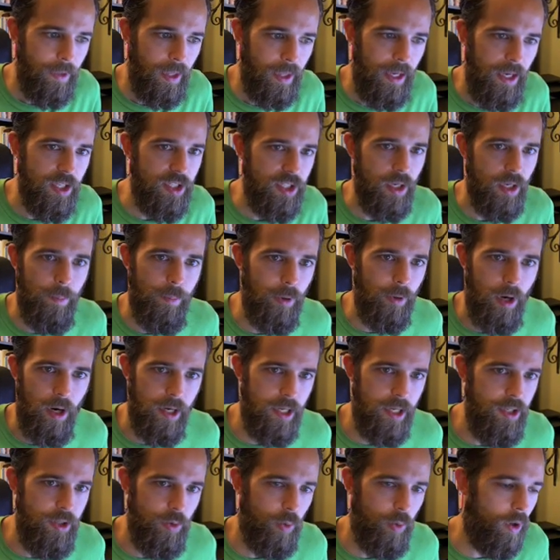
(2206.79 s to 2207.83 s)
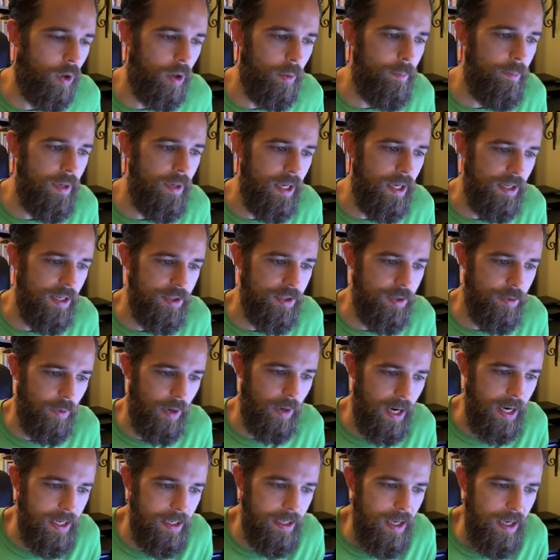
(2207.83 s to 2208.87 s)
is uh, brought into our midst,
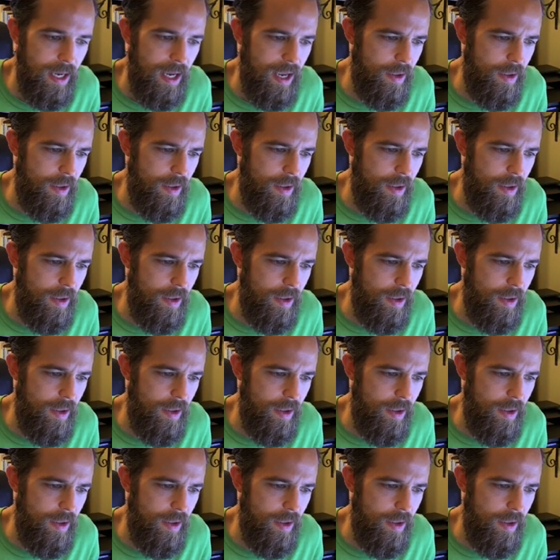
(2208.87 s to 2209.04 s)
right?